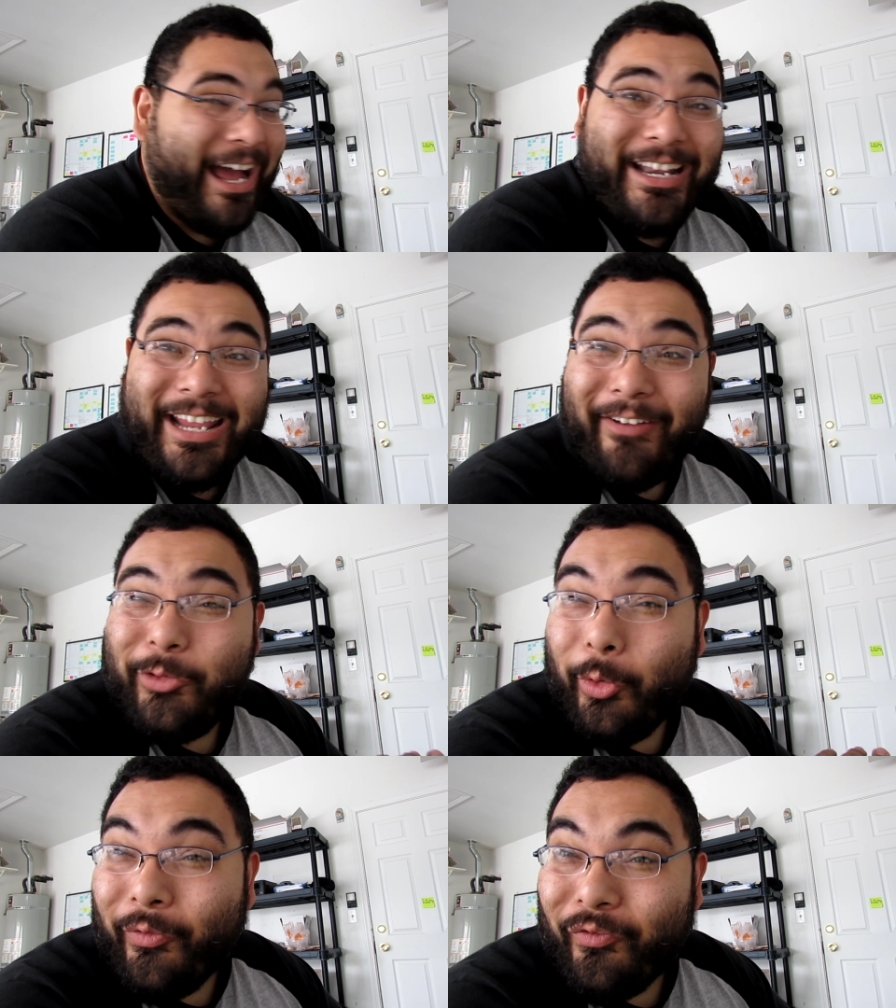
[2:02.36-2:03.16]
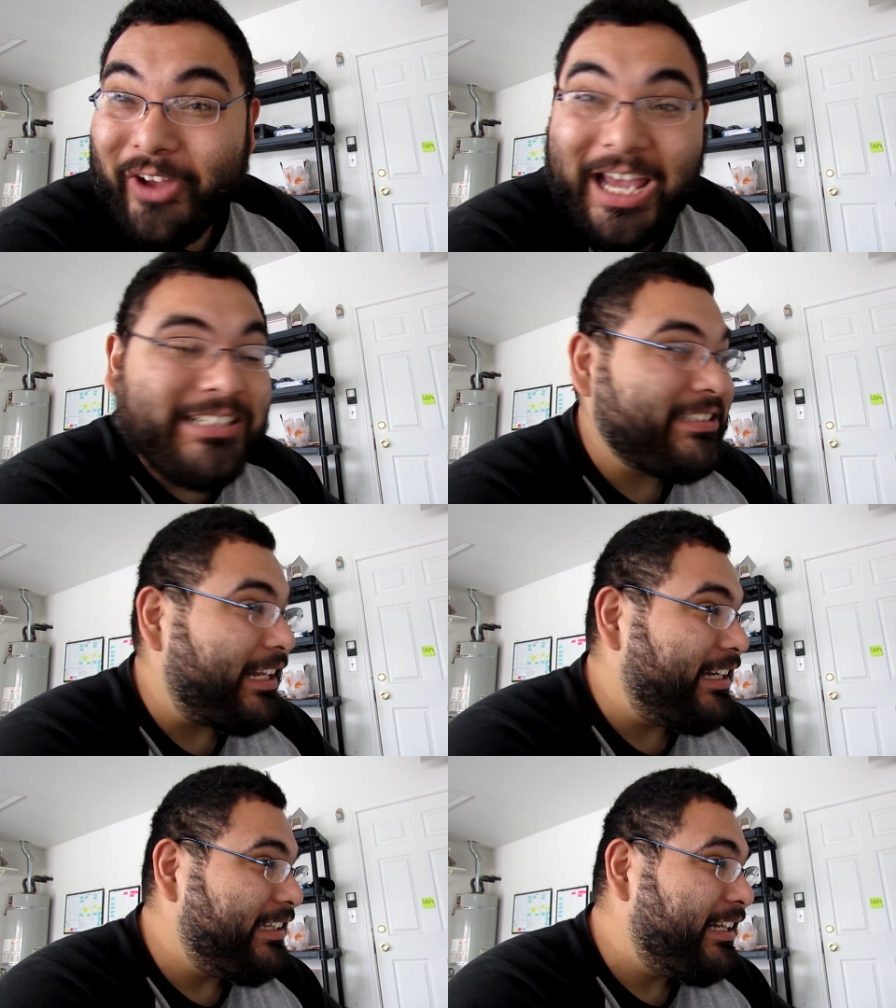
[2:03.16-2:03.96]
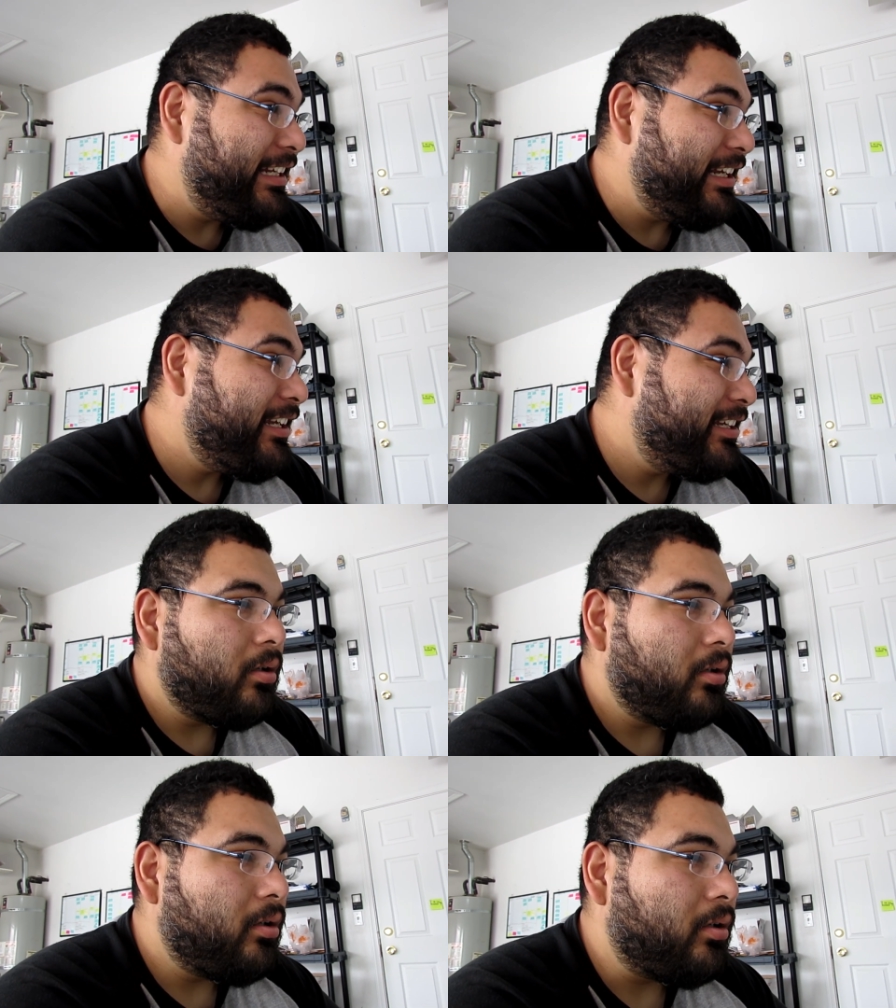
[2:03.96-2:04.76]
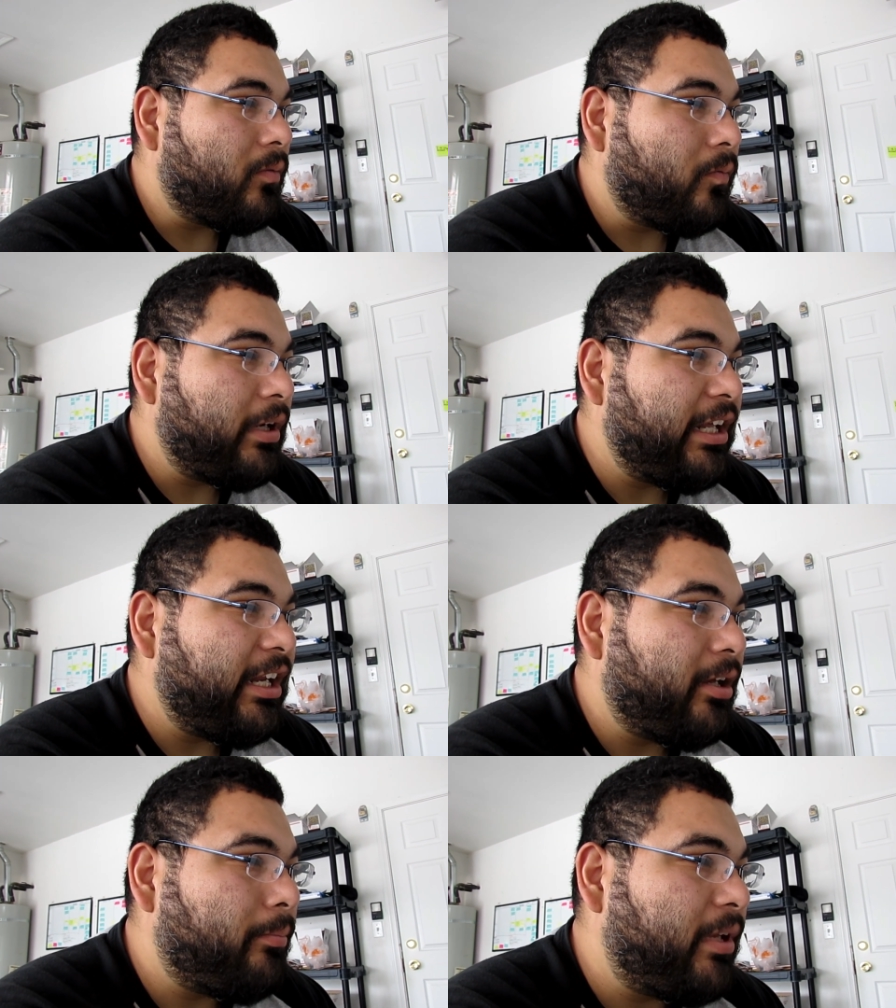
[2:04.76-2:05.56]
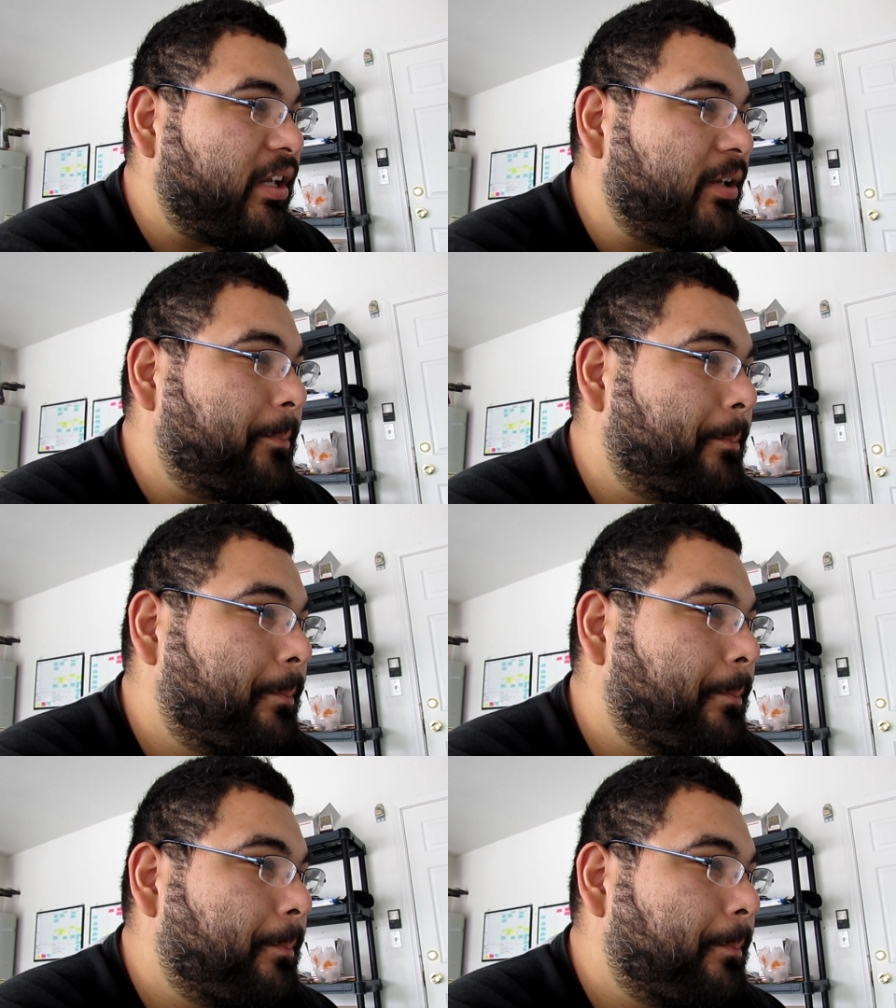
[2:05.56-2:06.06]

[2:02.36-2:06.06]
I didn't have to invest anything? Wait a minute.